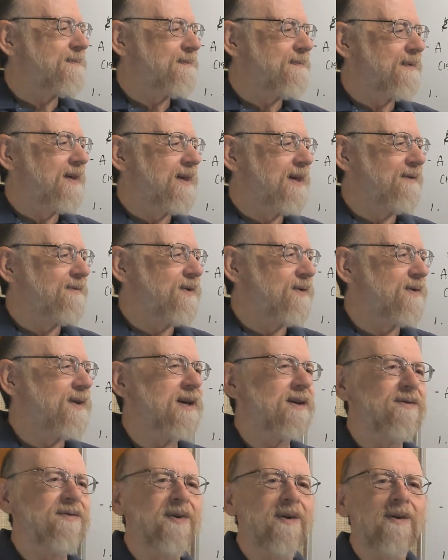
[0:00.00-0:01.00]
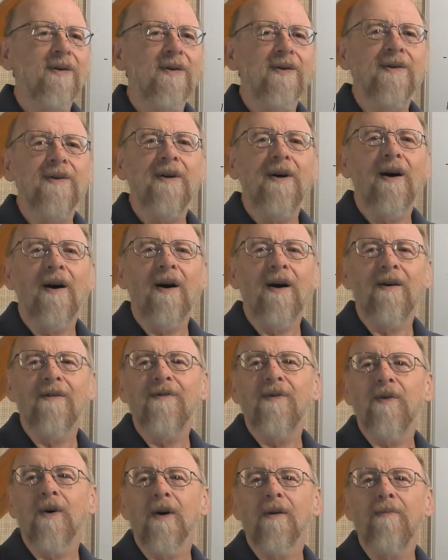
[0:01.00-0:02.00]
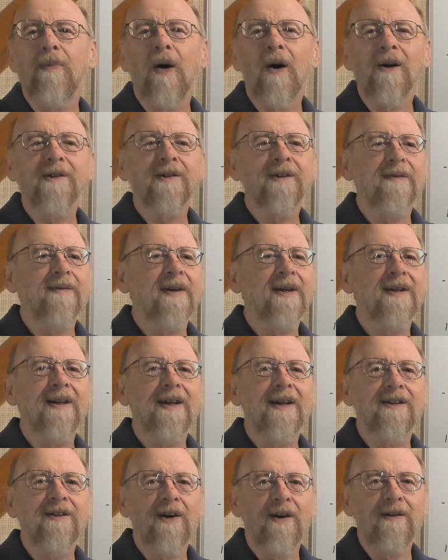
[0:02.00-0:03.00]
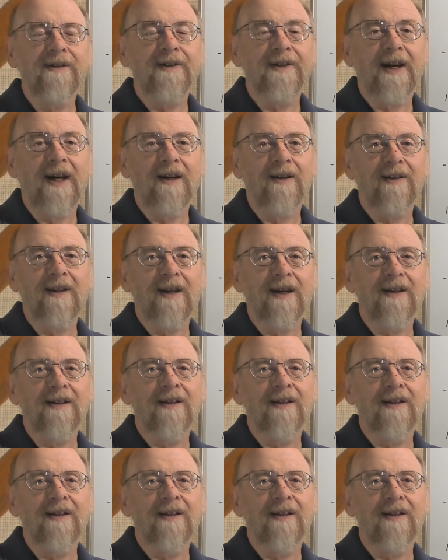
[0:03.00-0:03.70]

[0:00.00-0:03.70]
If you think through all four parts of it, it turns out that